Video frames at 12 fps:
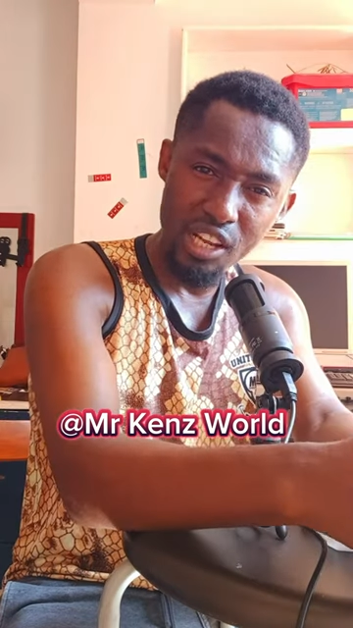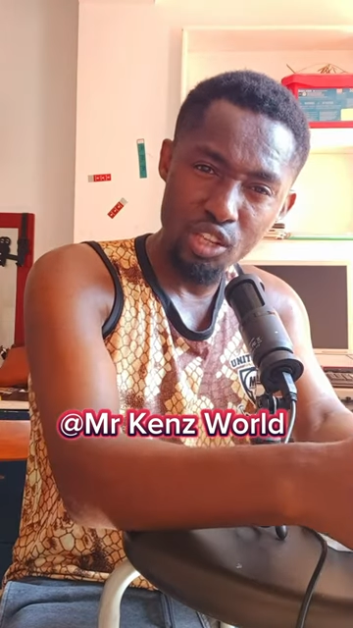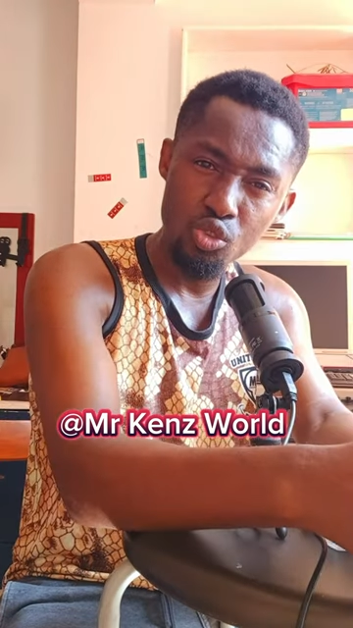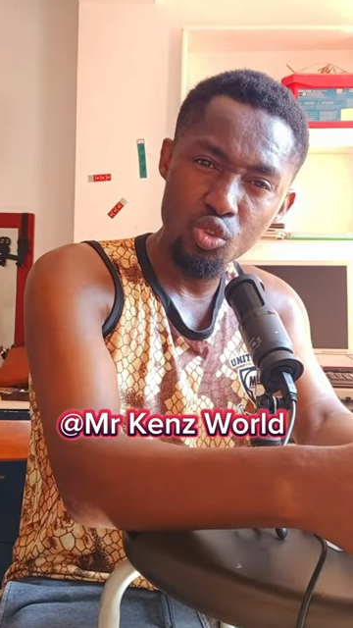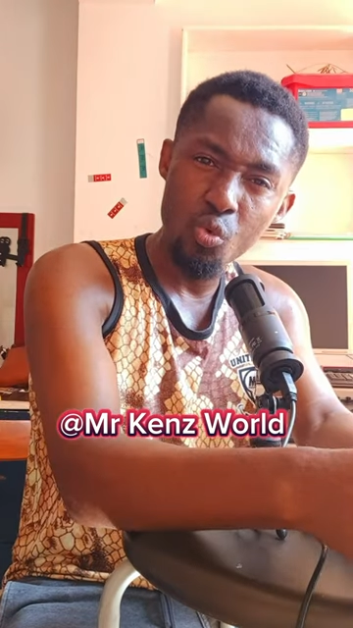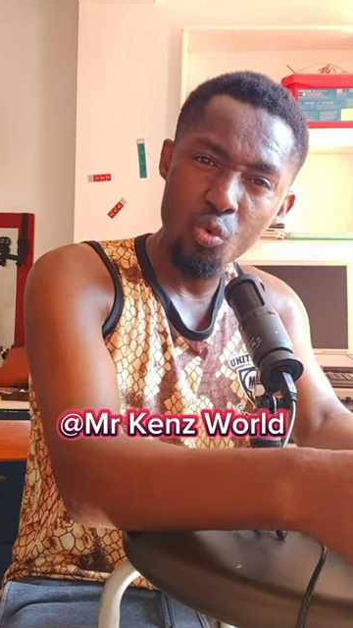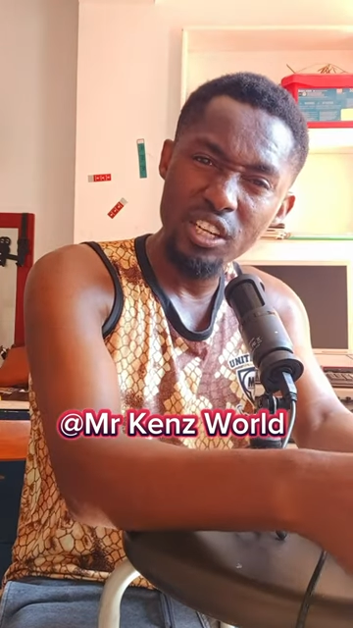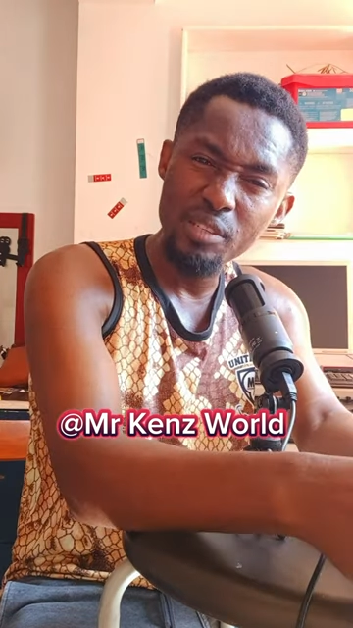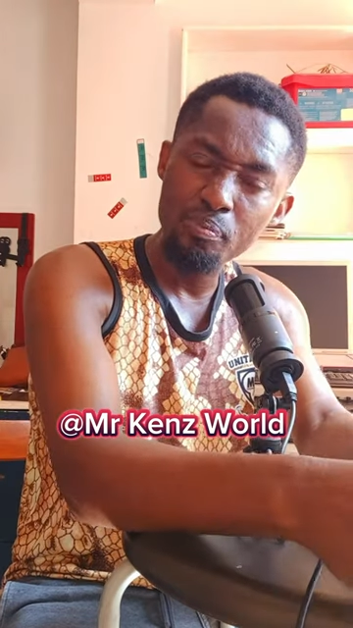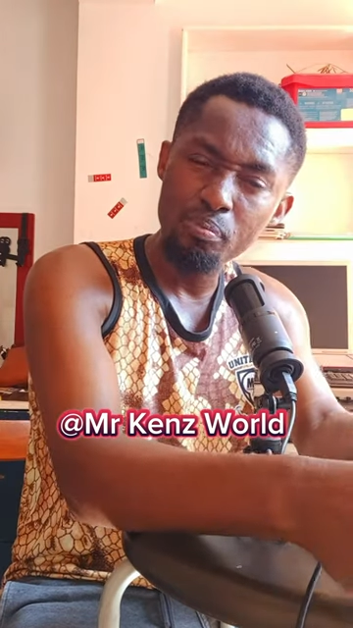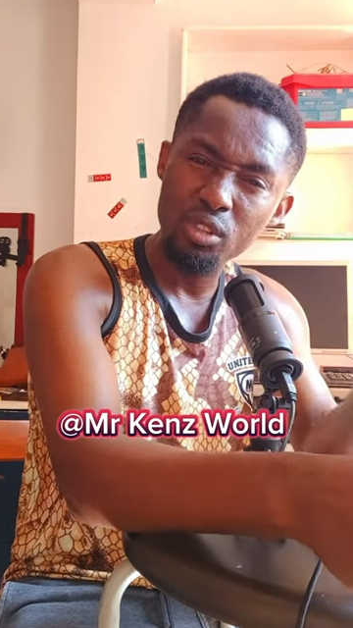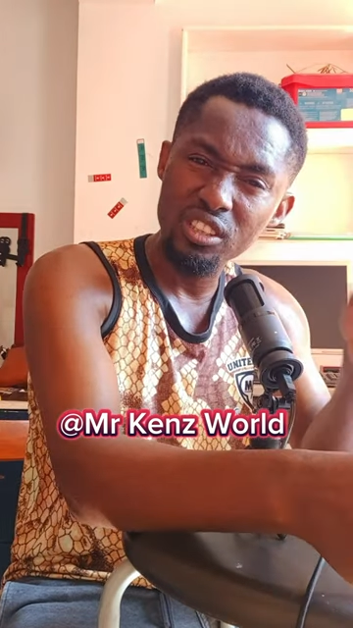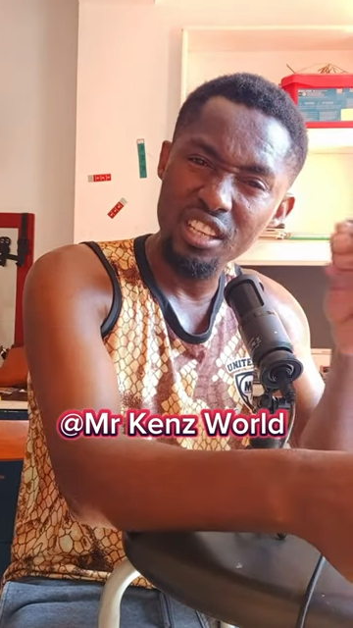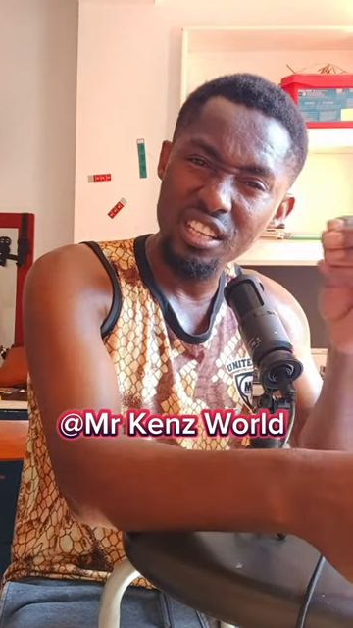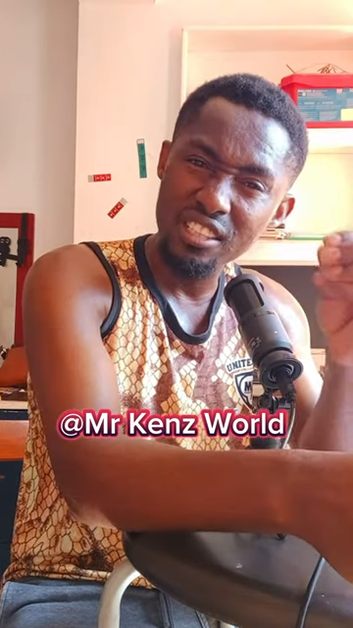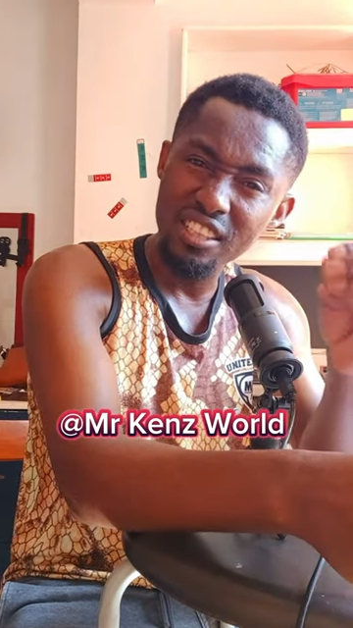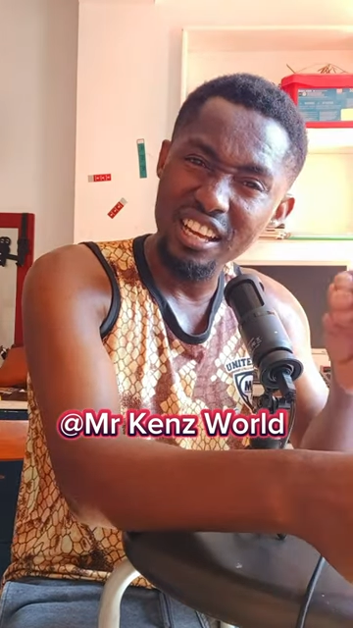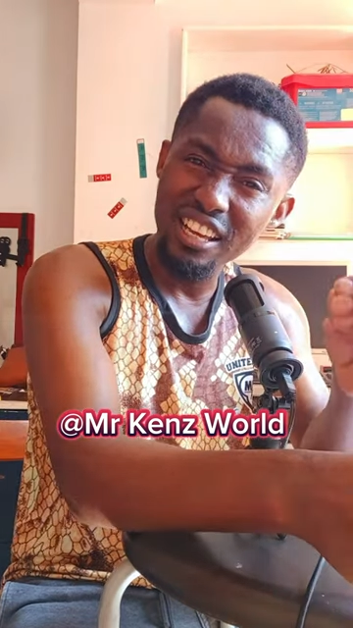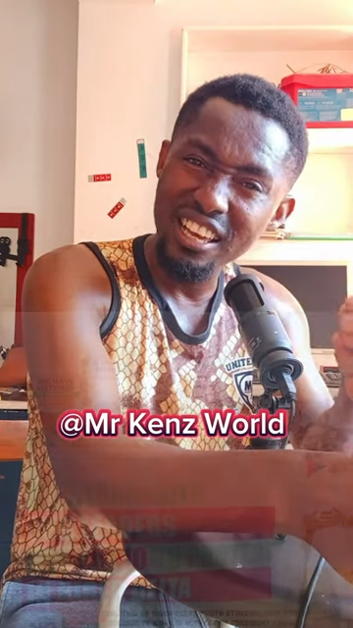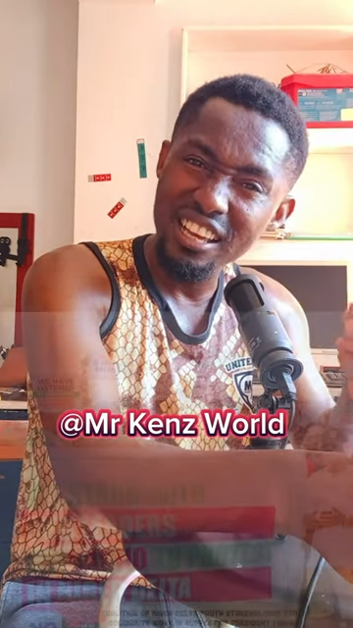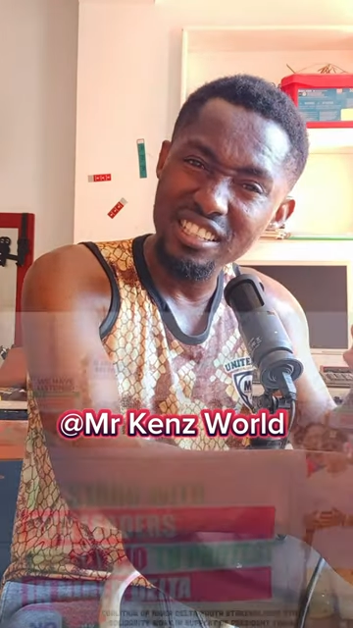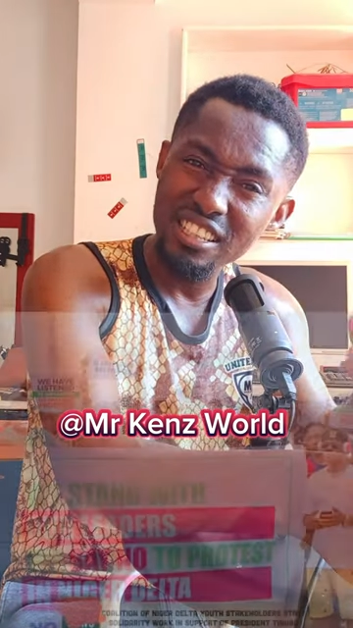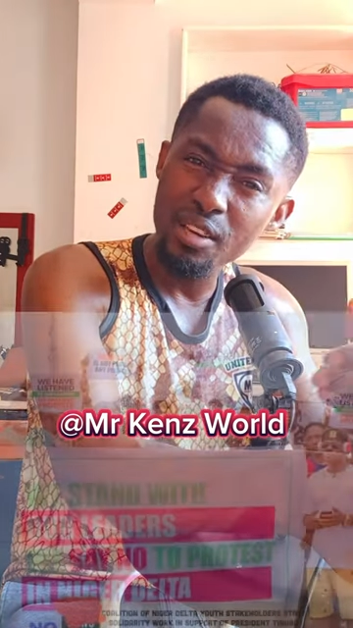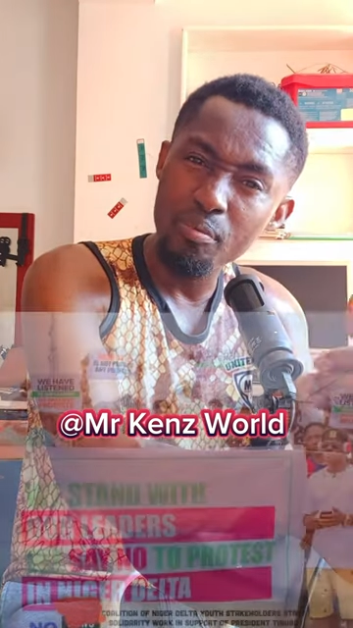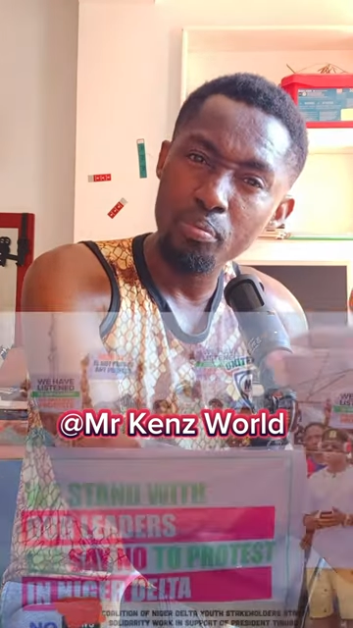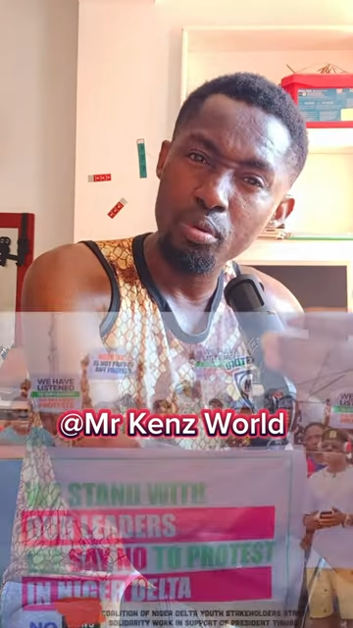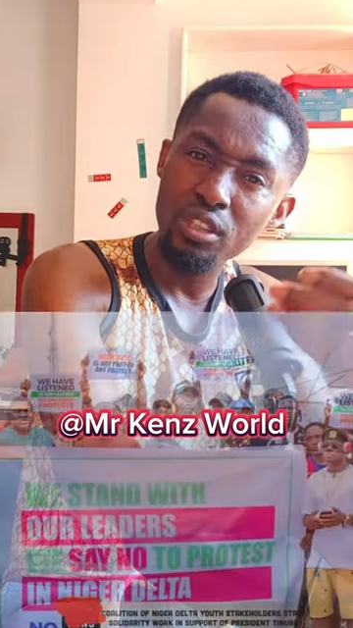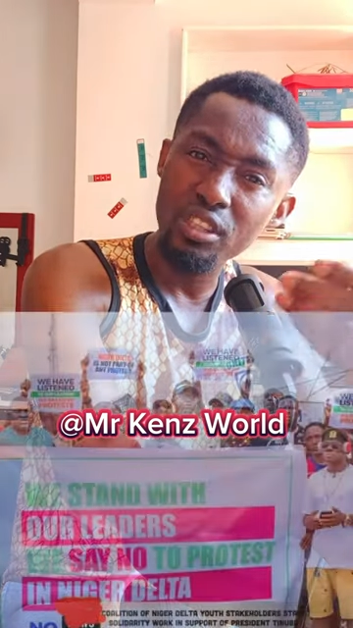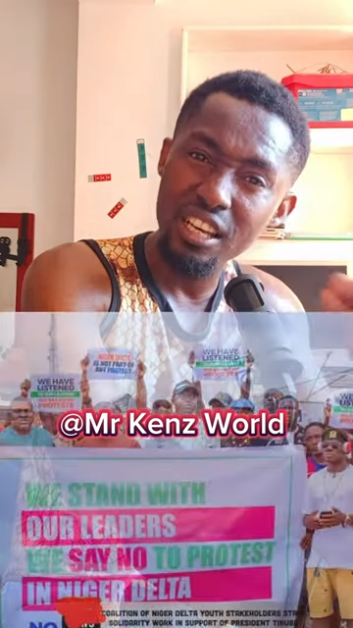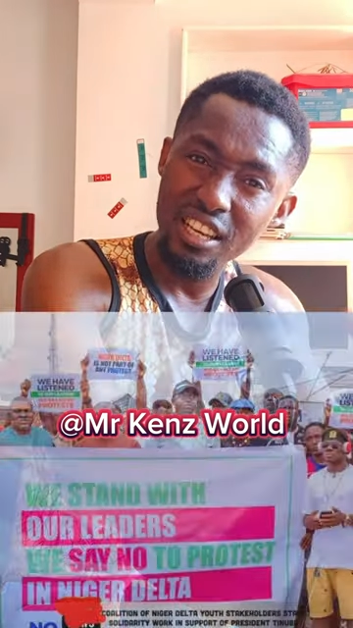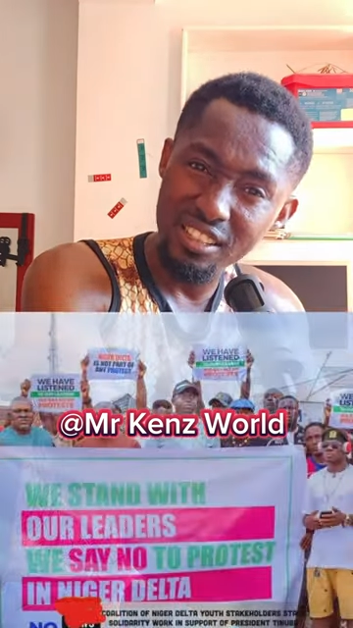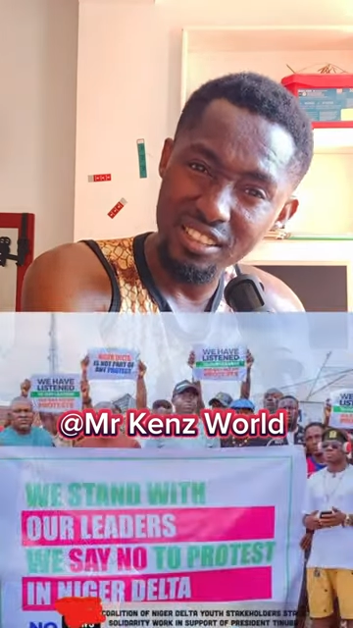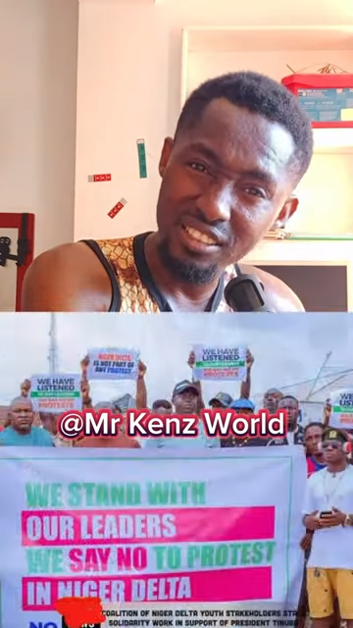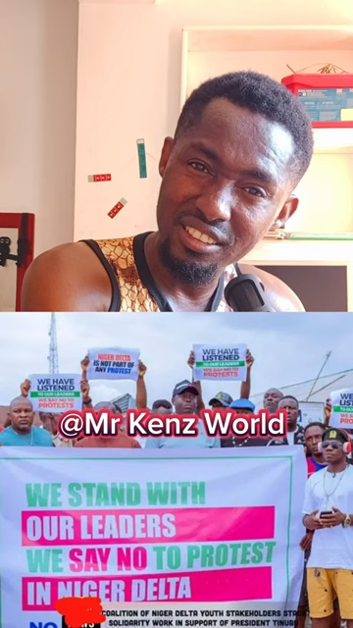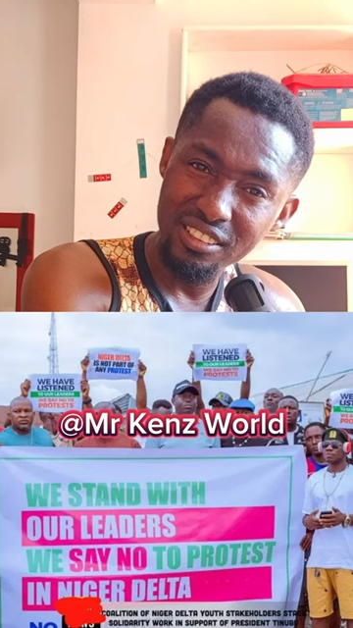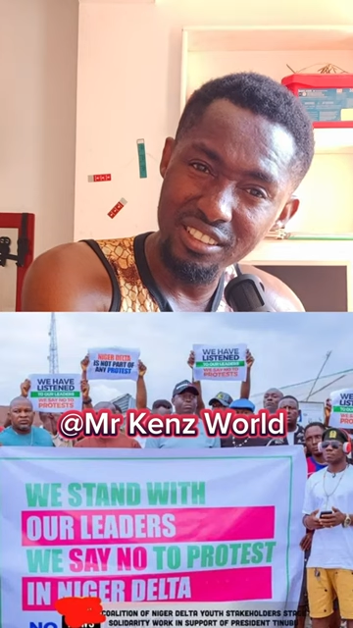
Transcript: and someone is protesting against a protest